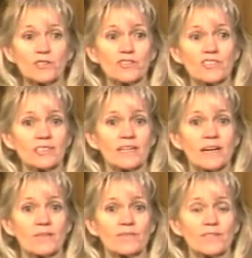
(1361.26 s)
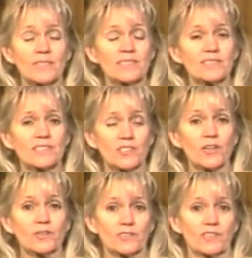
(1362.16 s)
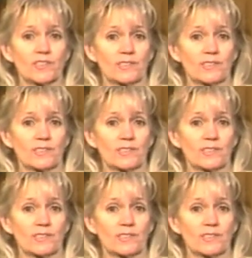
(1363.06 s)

founders of the church.